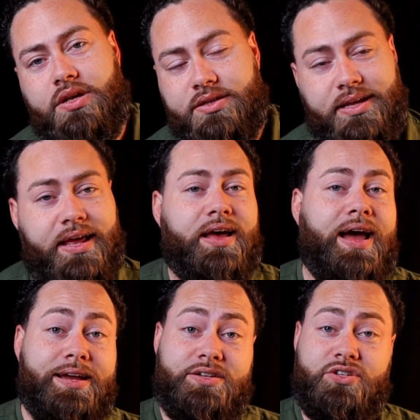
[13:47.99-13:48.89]
that
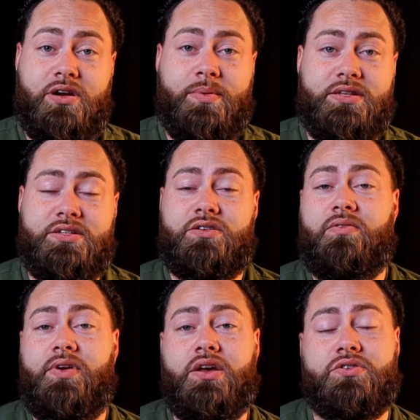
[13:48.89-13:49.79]
I can talk about this on a
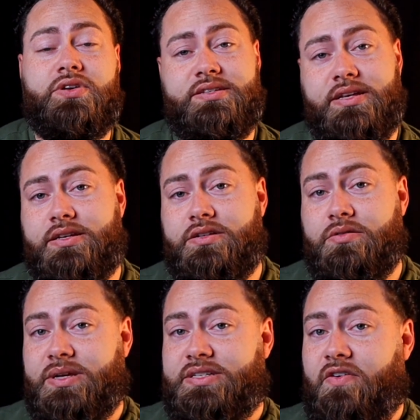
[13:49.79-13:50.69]
video. So I sent it to
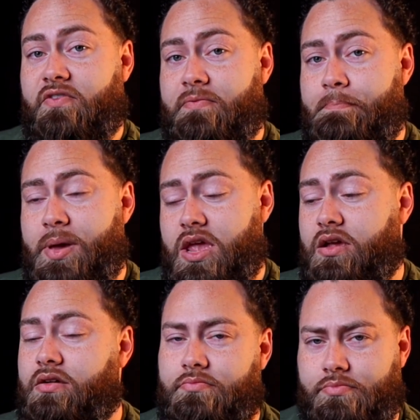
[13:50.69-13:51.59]
myself. Bing.